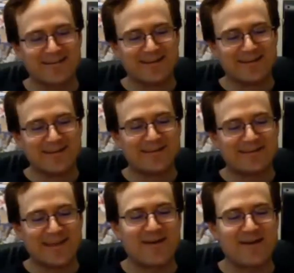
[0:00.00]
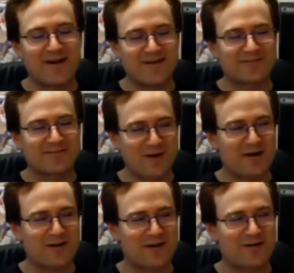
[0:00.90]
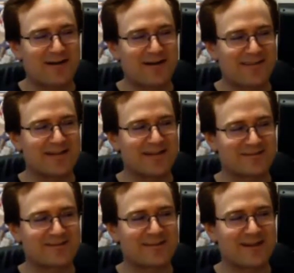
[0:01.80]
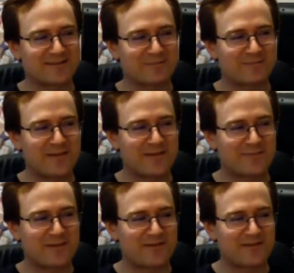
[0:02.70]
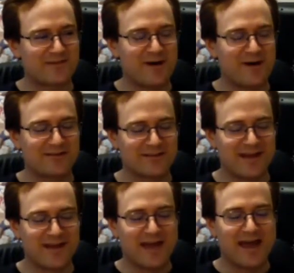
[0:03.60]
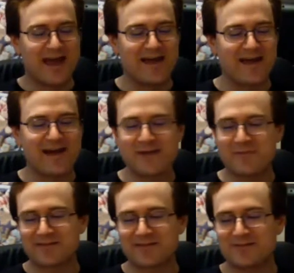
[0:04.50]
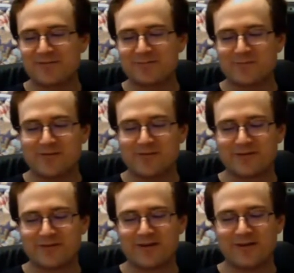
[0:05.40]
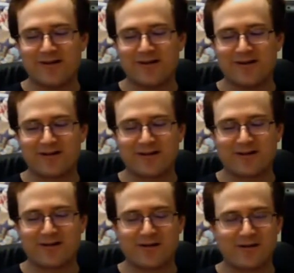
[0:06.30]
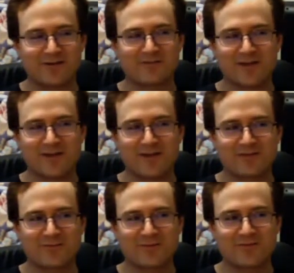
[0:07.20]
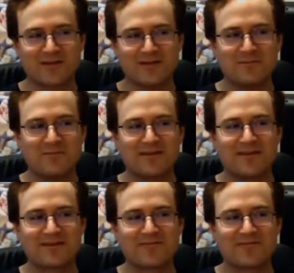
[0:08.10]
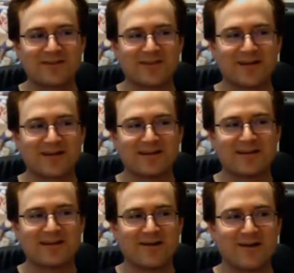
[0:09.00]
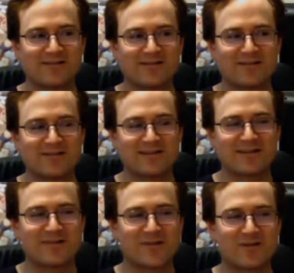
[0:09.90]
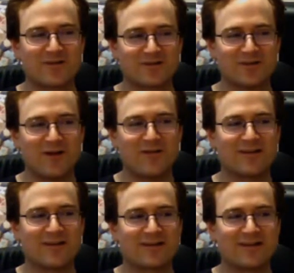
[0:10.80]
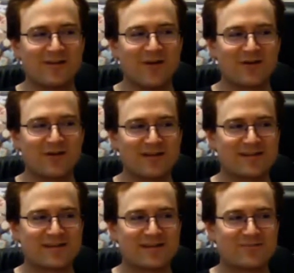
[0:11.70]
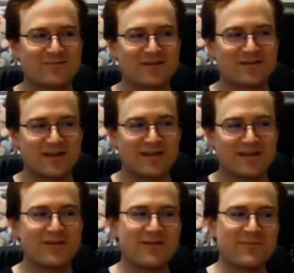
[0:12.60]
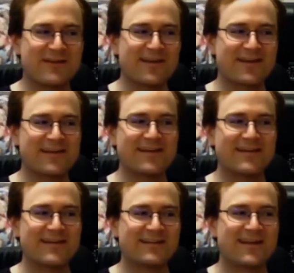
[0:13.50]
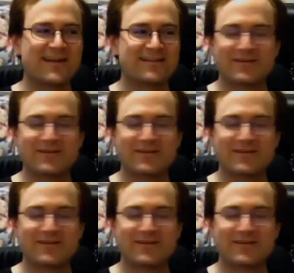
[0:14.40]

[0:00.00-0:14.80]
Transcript: he's taking on Drago, and that's basically Godzilla. And I'm actually rooting for King Kong for the next movie because I feel like Godzilla's getting so much love that King Kong needs to get some. You know what I mean? Like he needs to get some